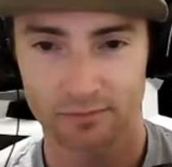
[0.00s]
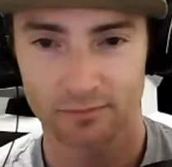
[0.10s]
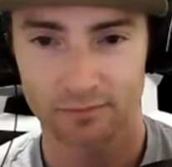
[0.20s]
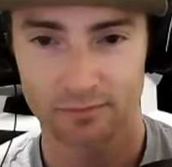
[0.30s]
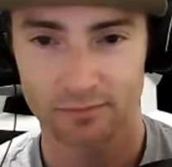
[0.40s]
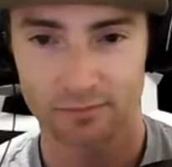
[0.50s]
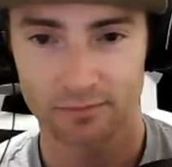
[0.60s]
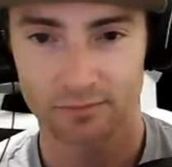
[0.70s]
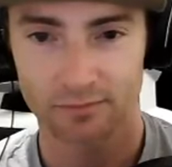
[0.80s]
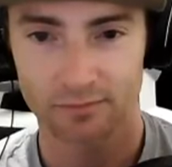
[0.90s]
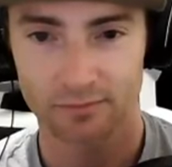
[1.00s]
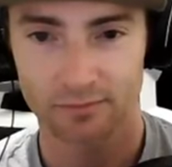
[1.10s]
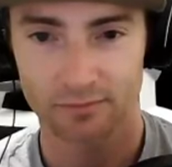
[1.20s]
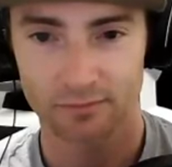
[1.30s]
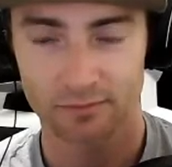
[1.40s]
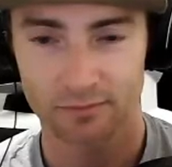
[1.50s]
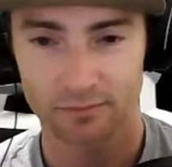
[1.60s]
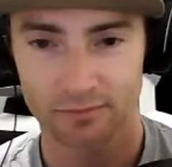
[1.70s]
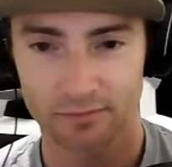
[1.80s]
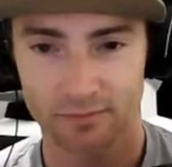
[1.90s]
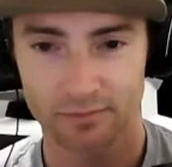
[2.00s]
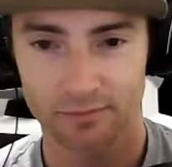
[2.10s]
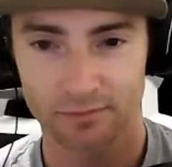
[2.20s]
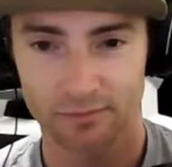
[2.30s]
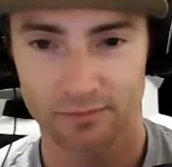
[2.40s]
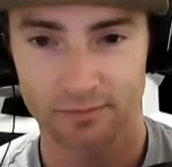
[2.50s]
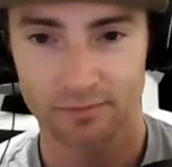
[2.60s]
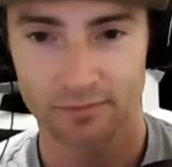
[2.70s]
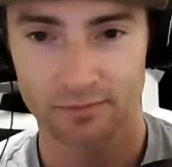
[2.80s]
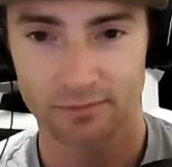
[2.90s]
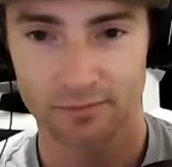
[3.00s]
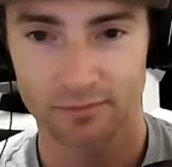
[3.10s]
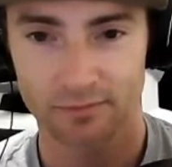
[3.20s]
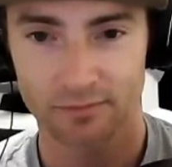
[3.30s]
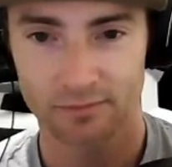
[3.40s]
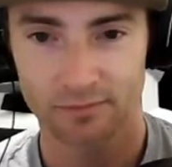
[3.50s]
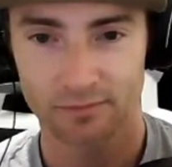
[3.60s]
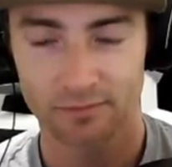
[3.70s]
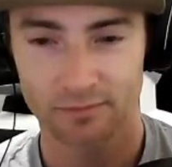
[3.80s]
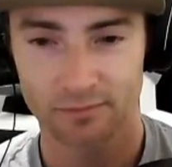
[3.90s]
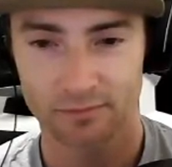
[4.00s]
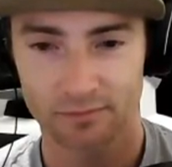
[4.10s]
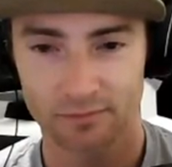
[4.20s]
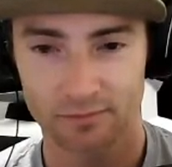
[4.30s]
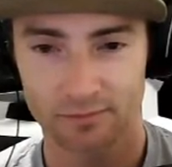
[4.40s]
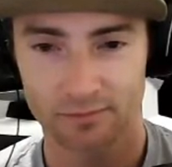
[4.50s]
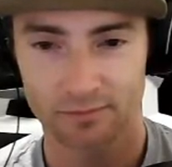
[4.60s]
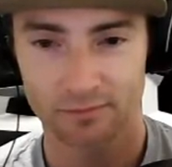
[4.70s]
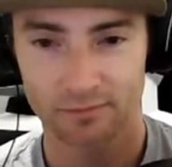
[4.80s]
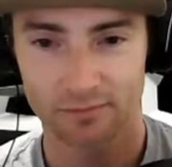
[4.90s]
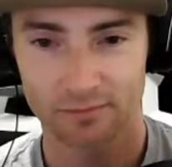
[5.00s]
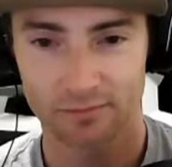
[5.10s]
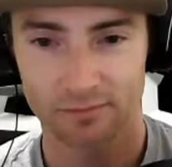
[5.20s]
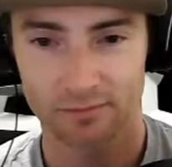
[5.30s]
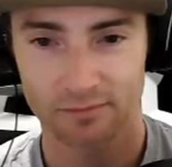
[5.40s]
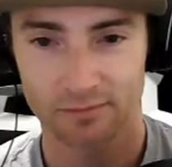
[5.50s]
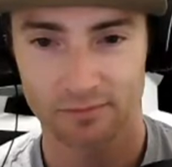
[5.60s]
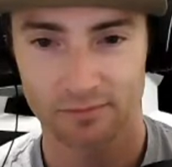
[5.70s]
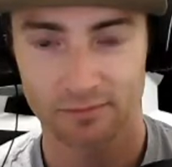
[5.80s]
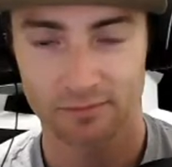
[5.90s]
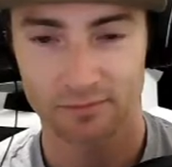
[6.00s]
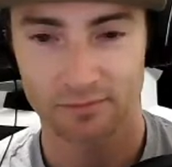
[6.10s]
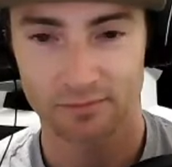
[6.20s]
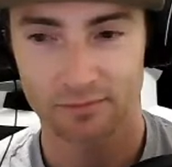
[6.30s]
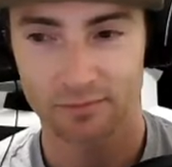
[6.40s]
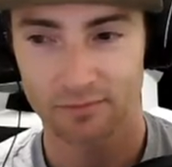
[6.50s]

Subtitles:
No words are spoken by the person on screen.